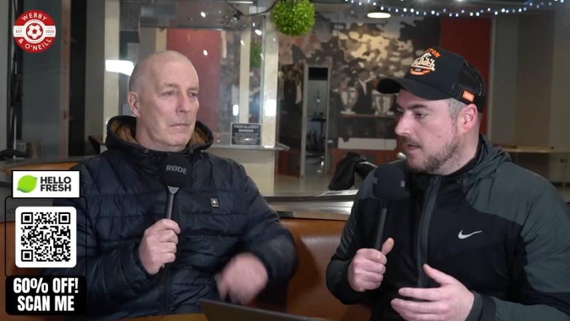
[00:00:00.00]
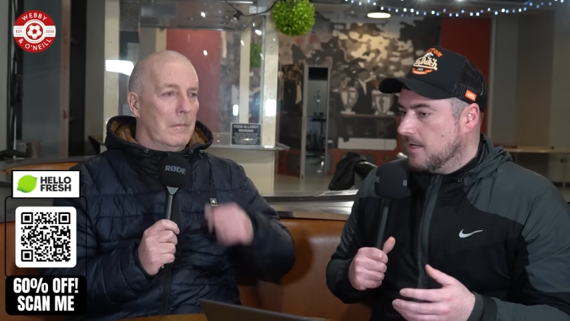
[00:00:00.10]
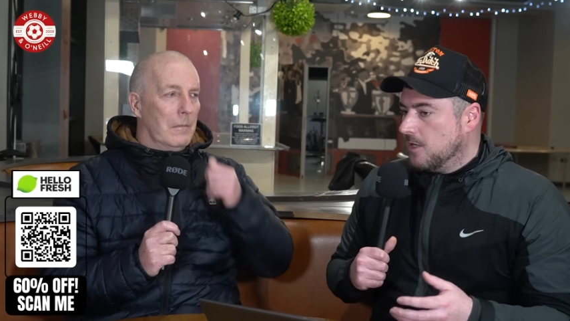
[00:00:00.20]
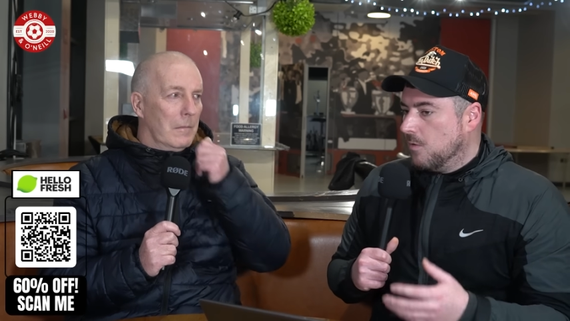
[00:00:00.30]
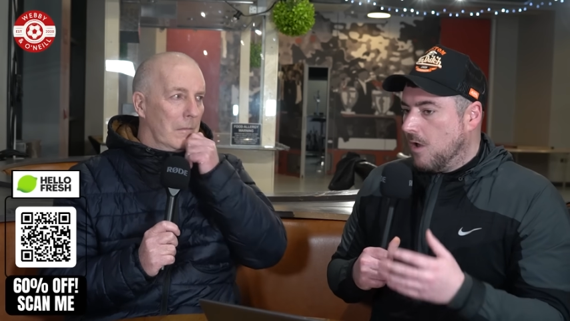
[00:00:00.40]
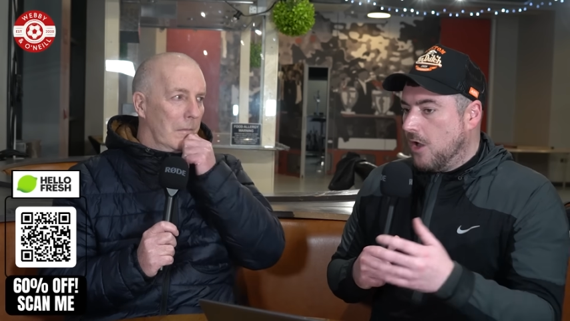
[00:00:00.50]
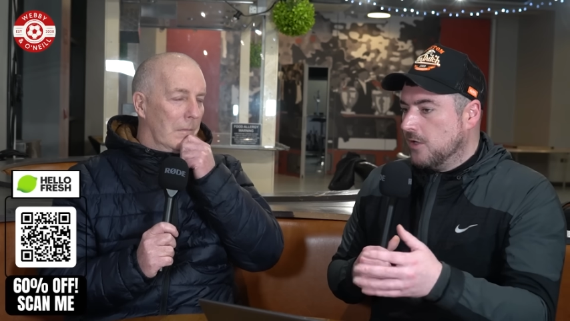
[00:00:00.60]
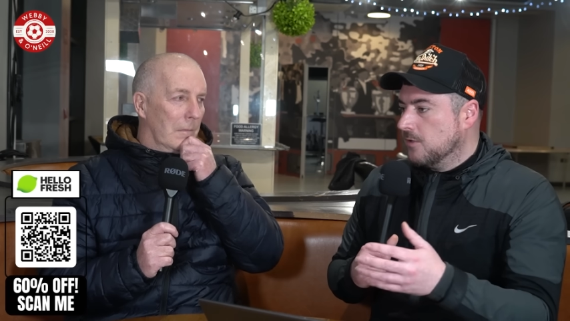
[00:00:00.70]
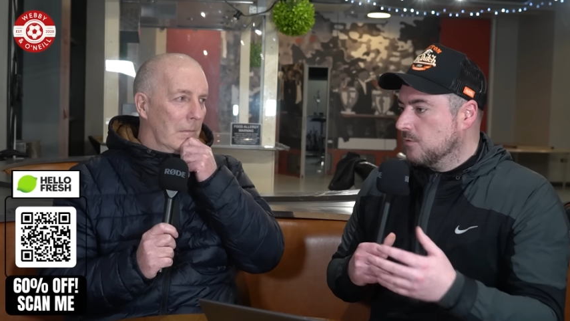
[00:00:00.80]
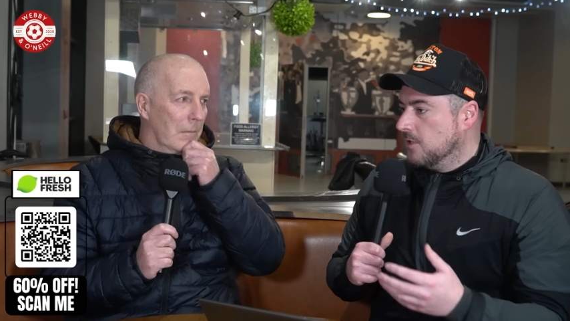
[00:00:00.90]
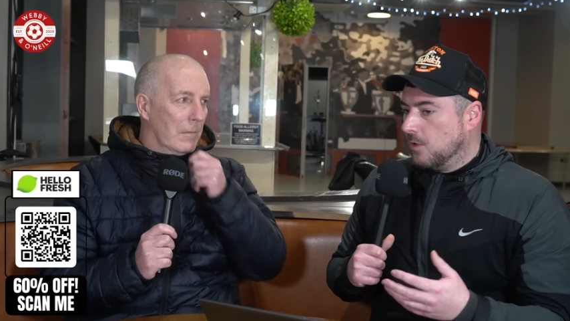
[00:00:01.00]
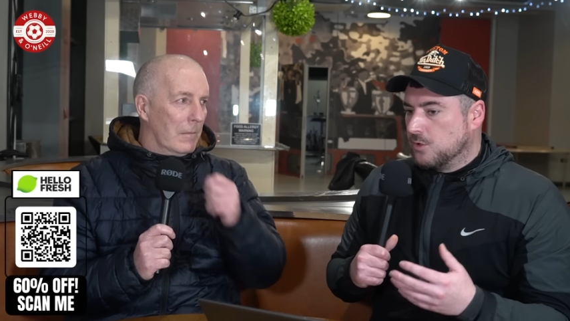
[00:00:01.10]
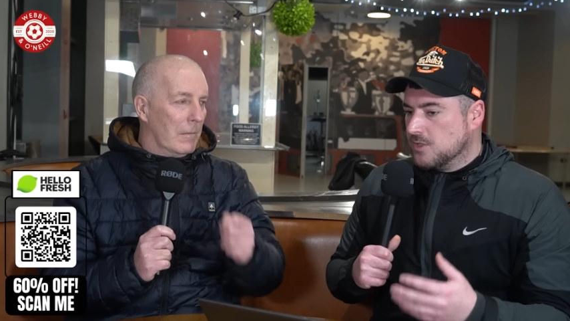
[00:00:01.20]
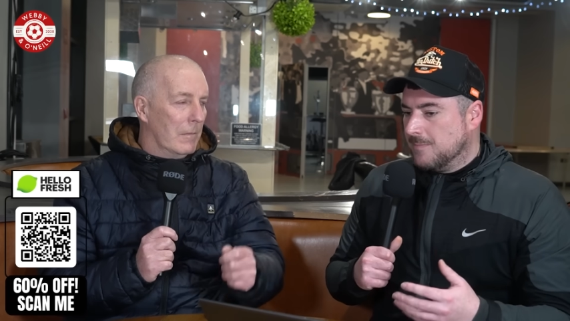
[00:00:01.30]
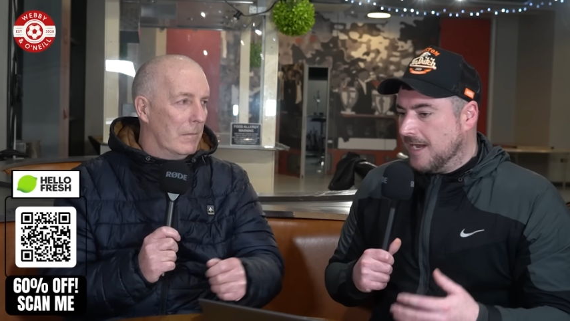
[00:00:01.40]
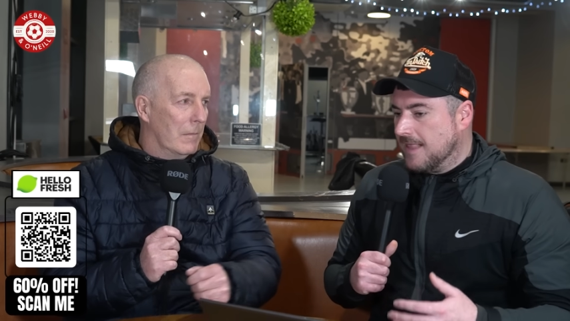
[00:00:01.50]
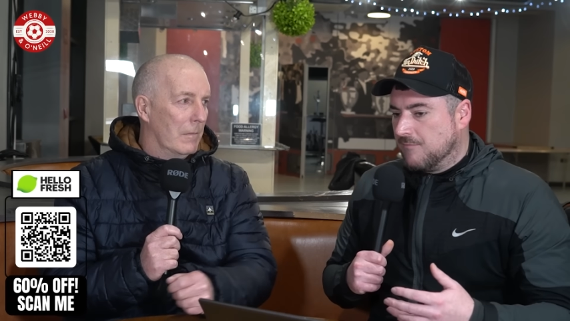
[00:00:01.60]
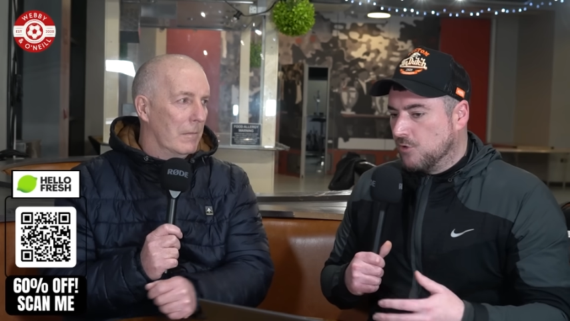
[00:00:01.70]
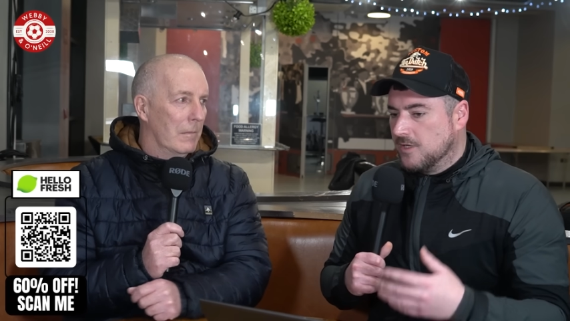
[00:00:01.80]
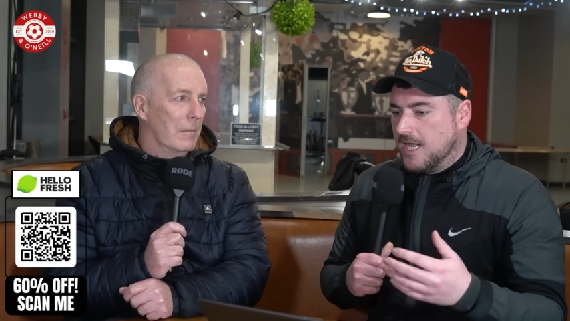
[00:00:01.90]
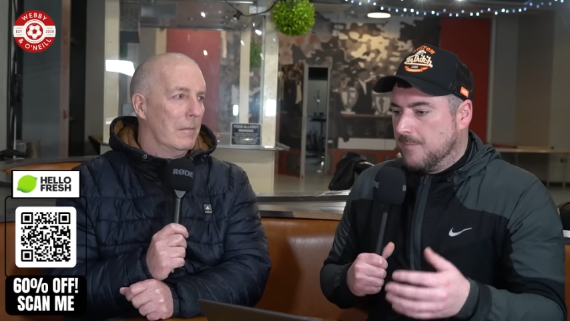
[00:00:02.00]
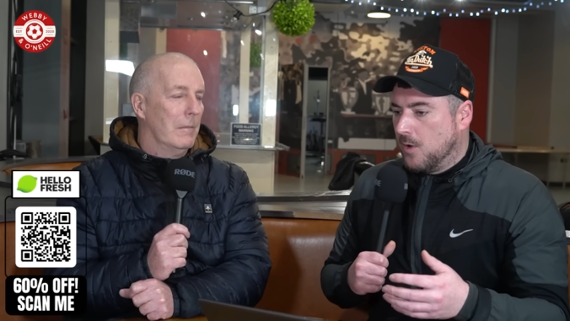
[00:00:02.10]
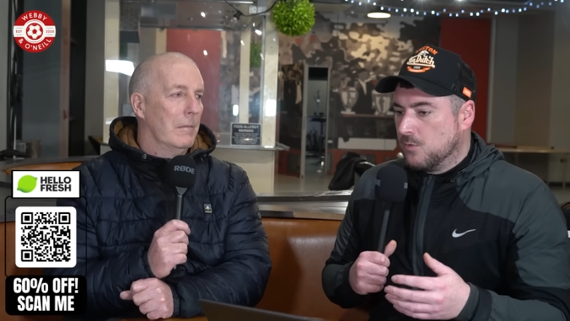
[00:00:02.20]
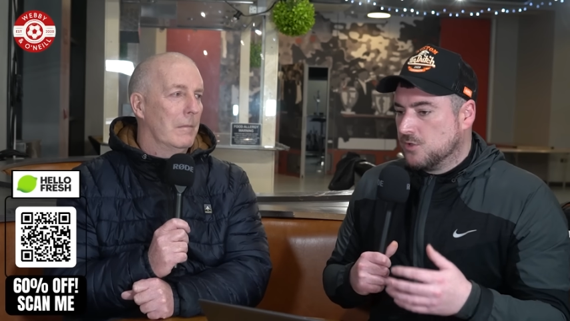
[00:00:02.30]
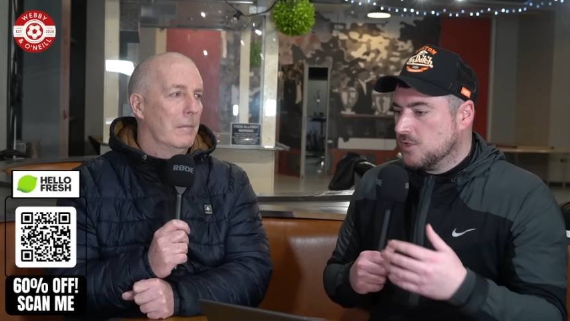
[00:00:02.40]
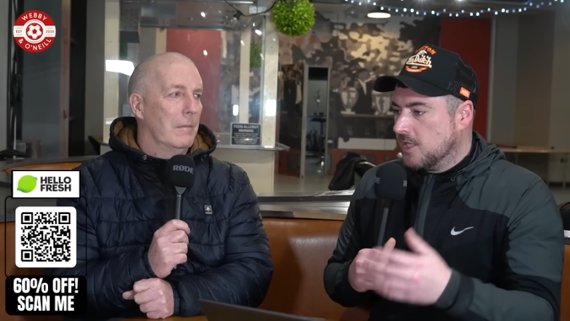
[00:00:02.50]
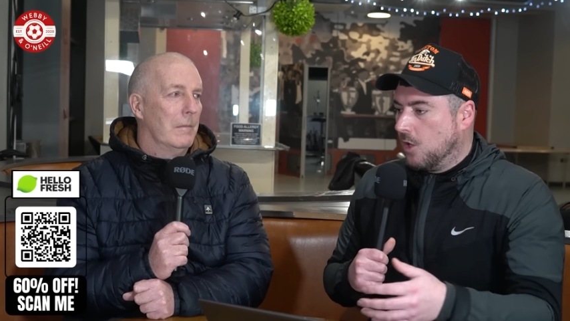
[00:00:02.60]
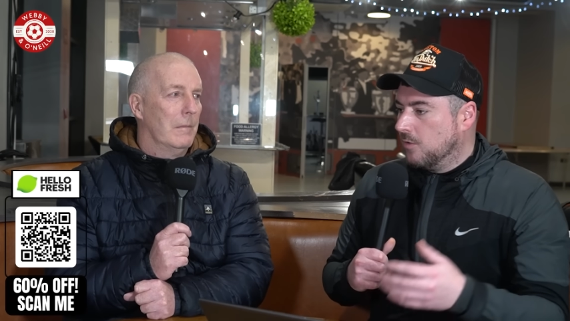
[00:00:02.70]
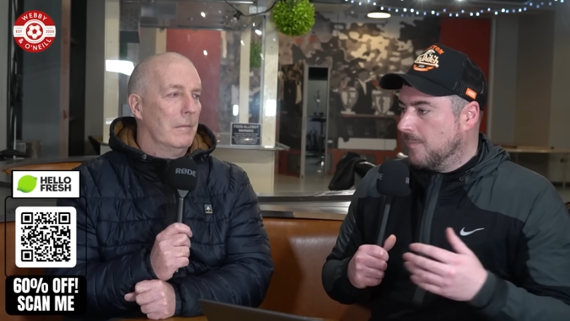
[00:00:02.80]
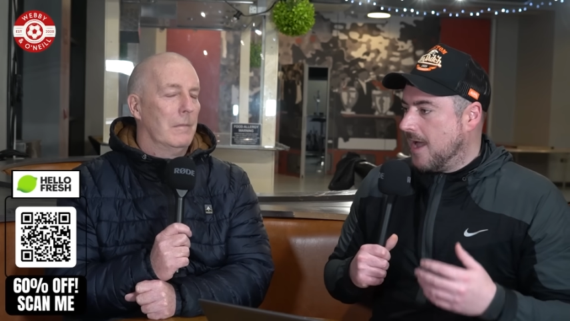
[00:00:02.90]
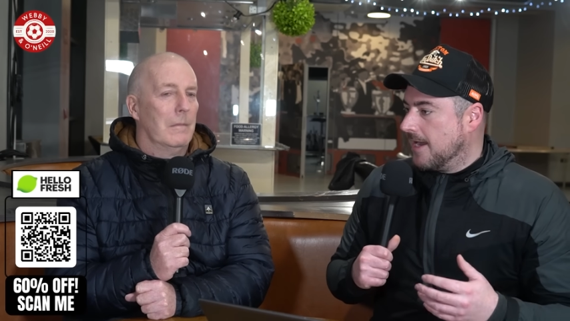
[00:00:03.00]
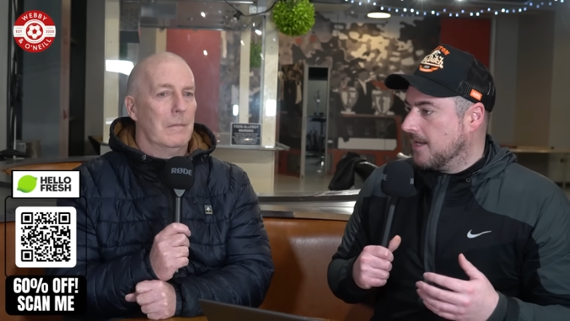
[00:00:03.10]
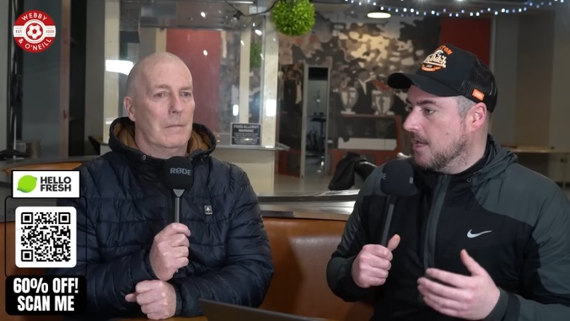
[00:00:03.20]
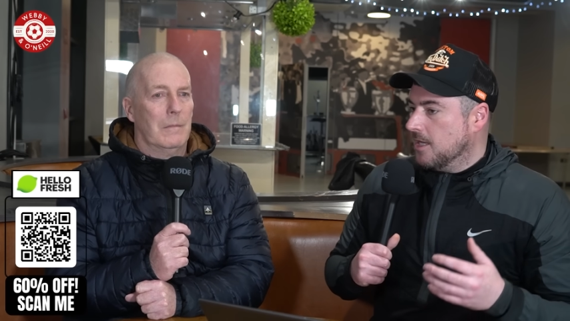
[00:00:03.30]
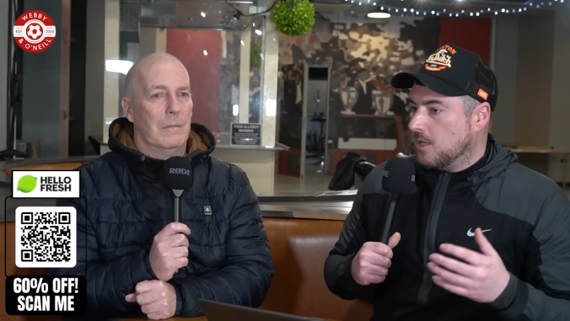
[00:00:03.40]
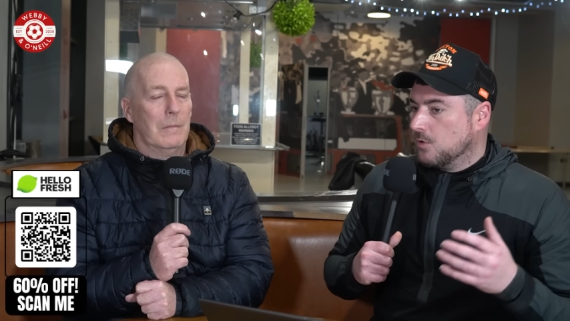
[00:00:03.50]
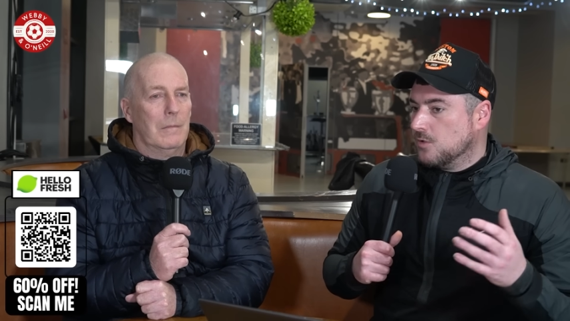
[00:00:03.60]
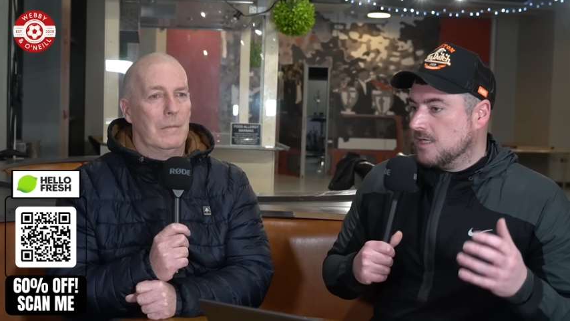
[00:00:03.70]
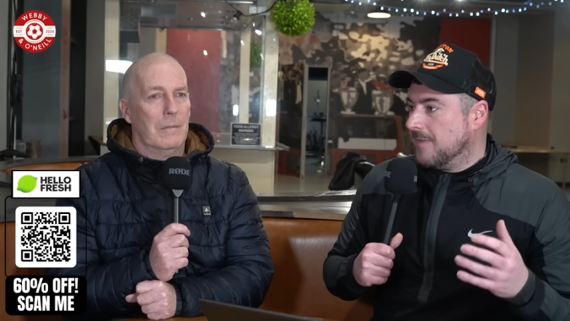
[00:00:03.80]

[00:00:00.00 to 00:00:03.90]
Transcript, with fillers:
Speaker 1: You know, Højlund, you know, does he make that run near post? Does he hold back? You know, does he